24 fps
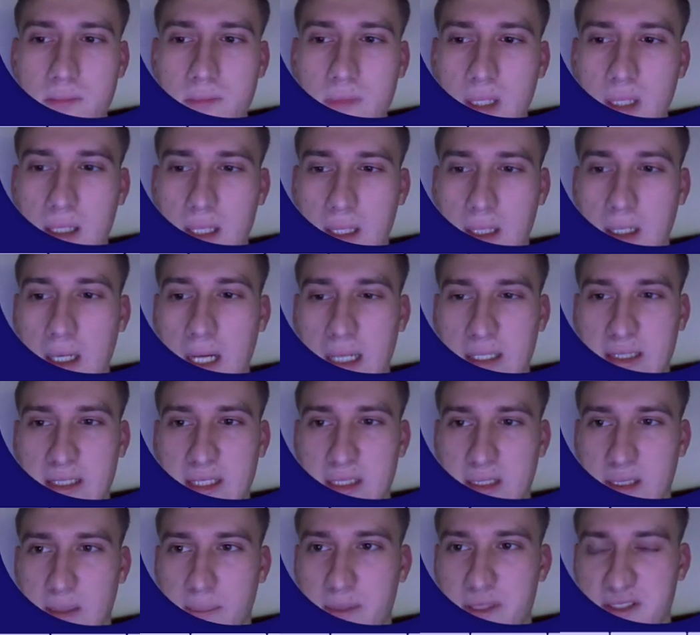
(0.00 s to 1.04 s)
I think
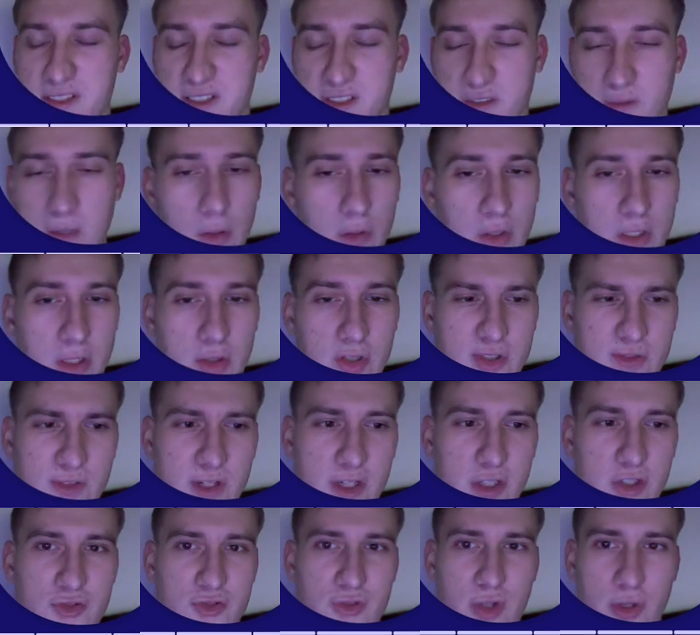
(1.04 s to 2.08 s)
the business value here is very
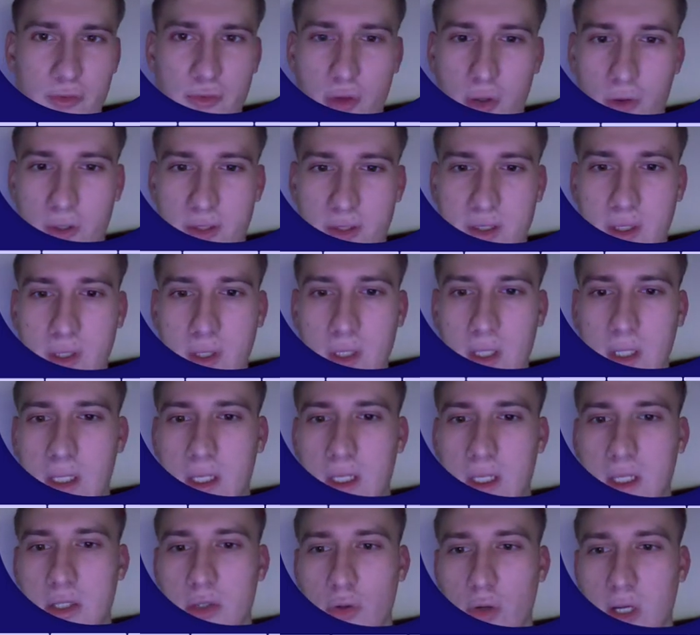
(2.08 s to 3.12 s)
straightforward.
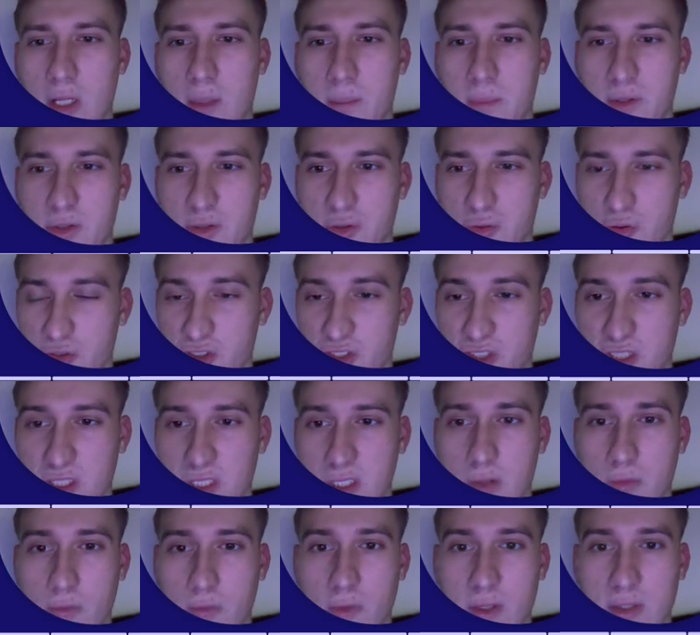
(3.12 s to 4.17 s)
You're able to see
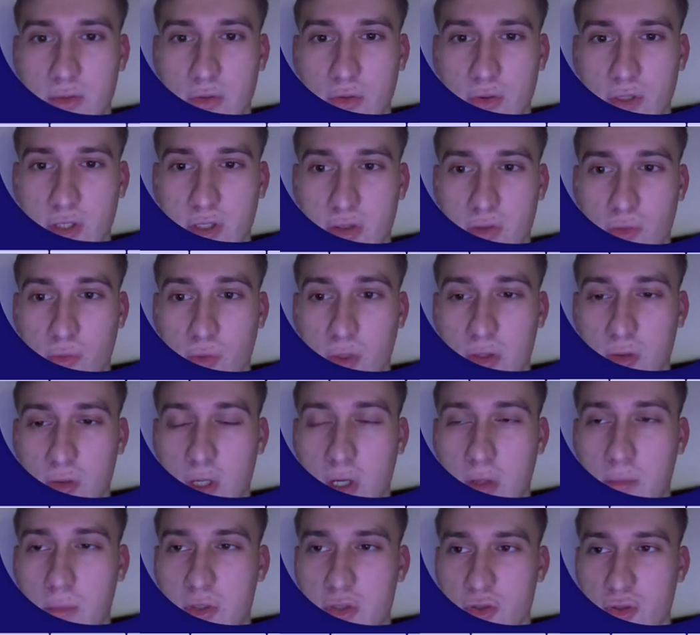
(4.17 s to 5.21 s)
when do you need to,
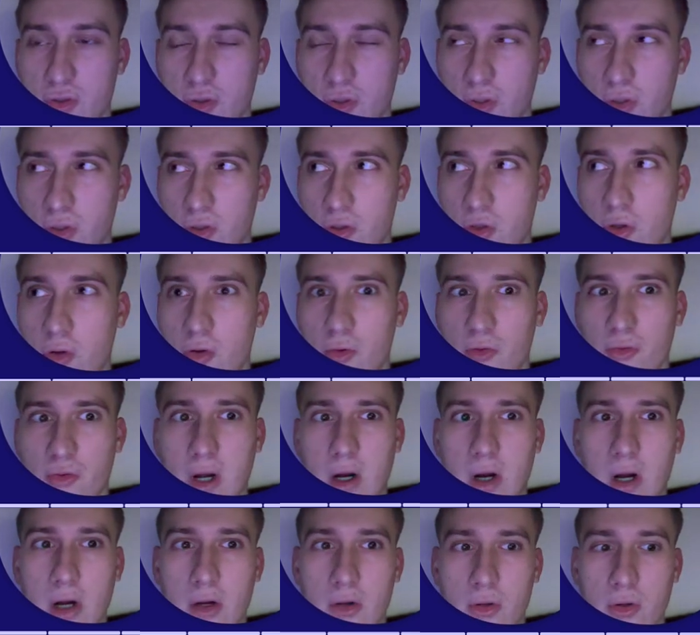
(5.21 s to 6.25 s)
how
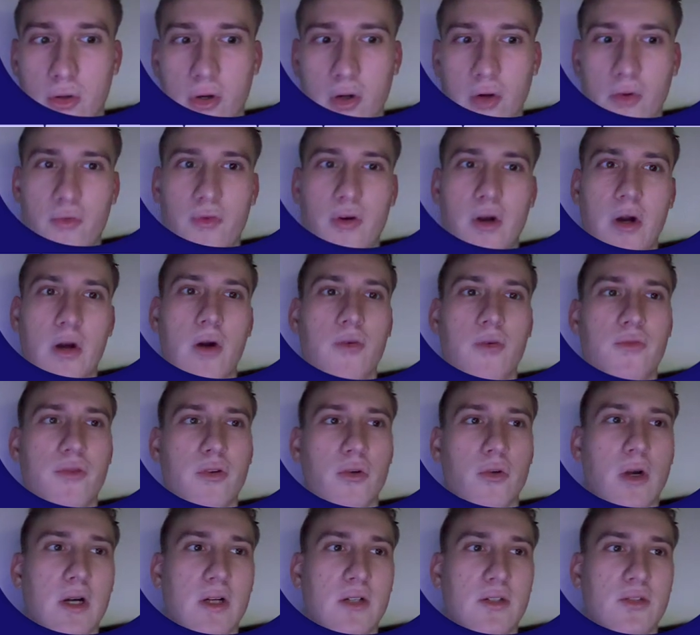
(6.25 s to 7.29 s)
far off you
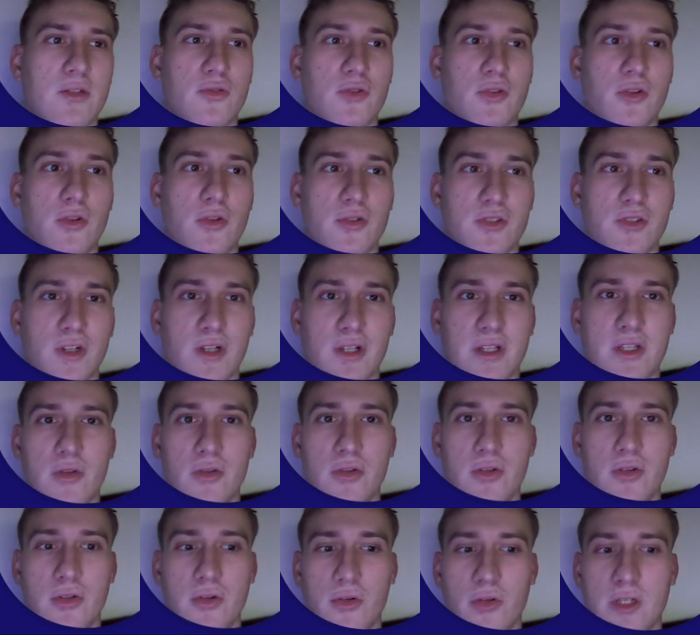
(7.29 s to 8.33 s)
are till
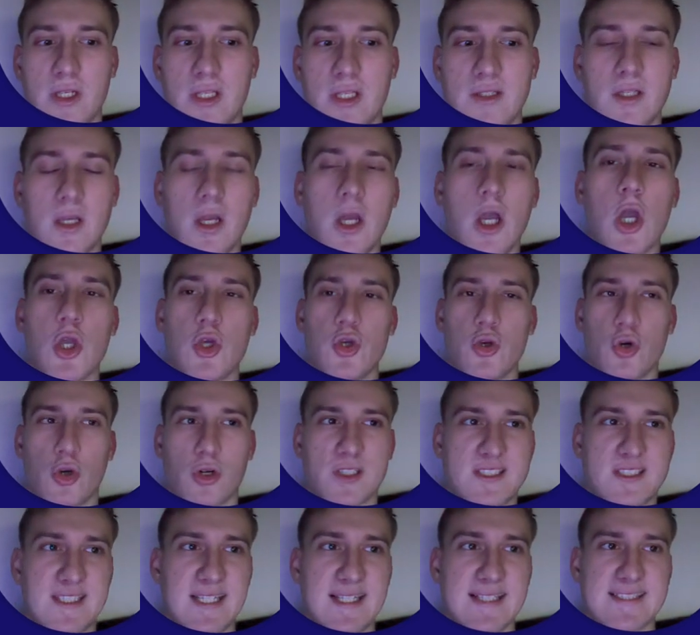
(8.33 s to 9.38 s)
you hit your
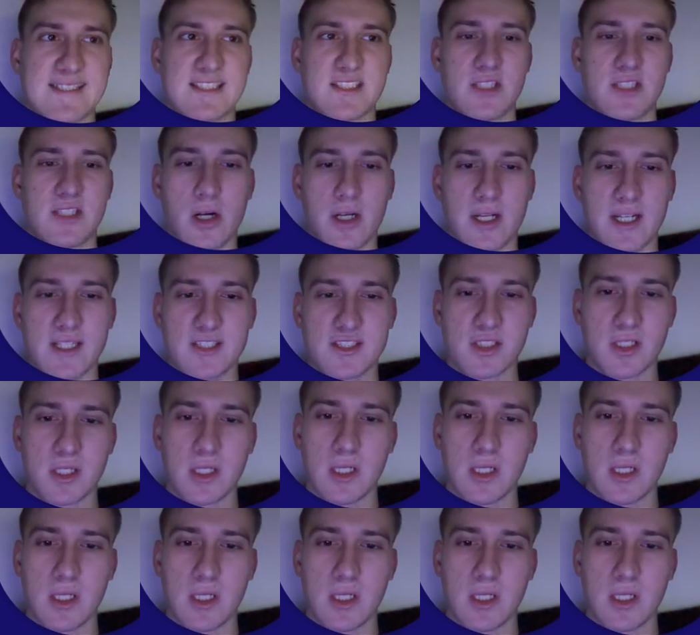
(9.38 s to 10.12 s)
sales targets,